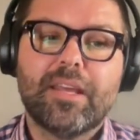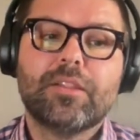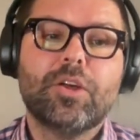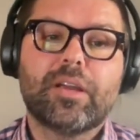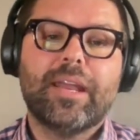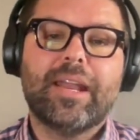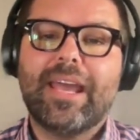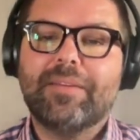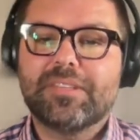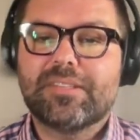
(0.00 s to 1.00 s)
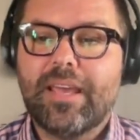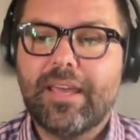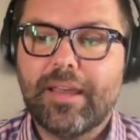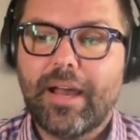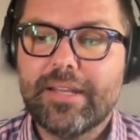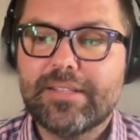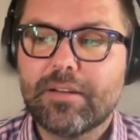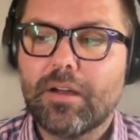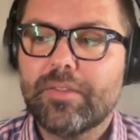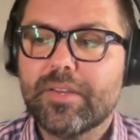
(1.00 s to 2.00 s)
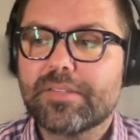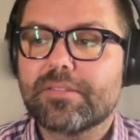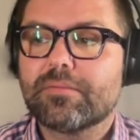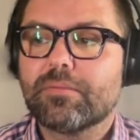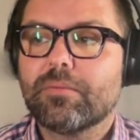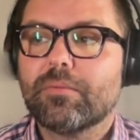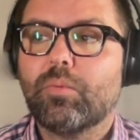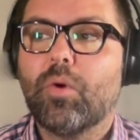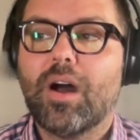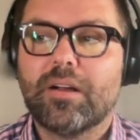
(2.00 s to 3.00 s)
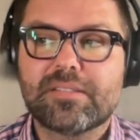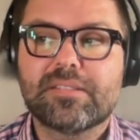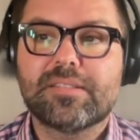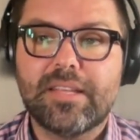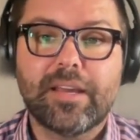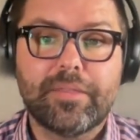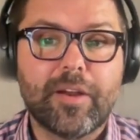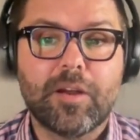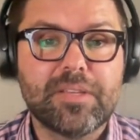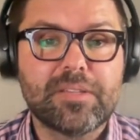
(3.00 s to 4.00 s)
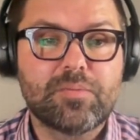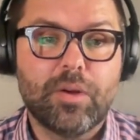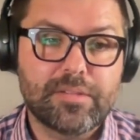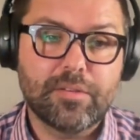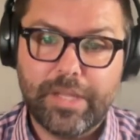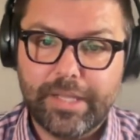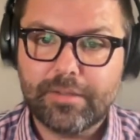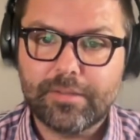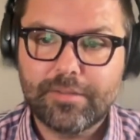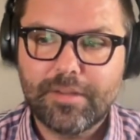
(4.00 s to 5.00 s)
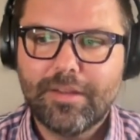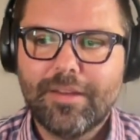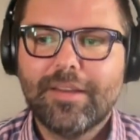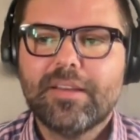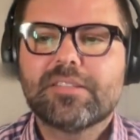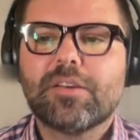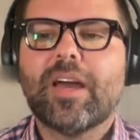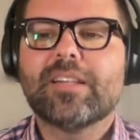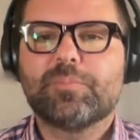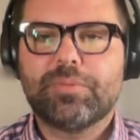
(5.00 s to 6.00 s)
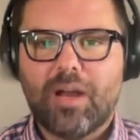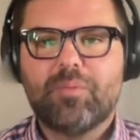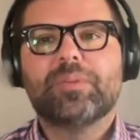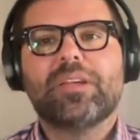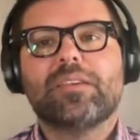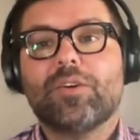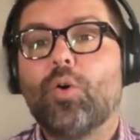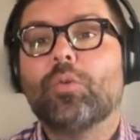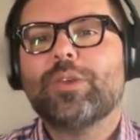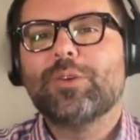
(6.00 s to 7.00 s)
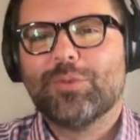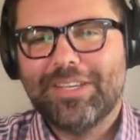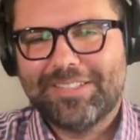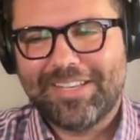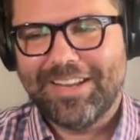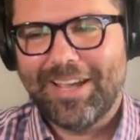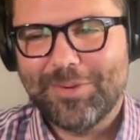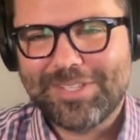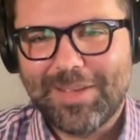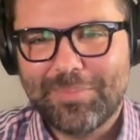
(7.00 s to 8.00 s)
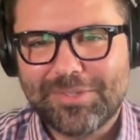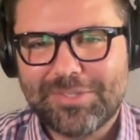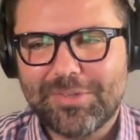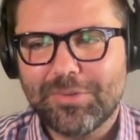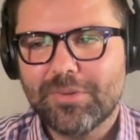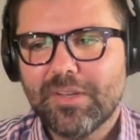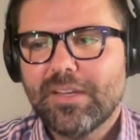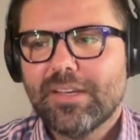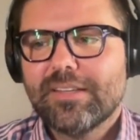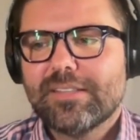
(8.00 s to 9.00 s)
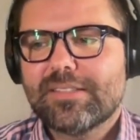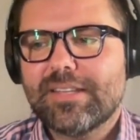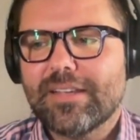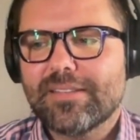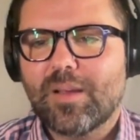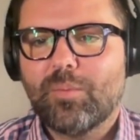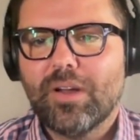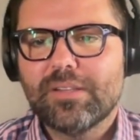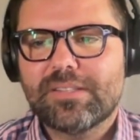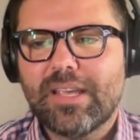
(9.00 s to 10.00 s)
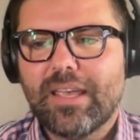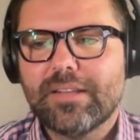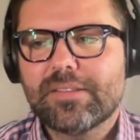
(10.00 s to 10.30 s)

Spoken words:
And look, and I have to say, I did all this whilst seeing a therapist once a week. So that's probably the only reason I was able to stay somewhat sane.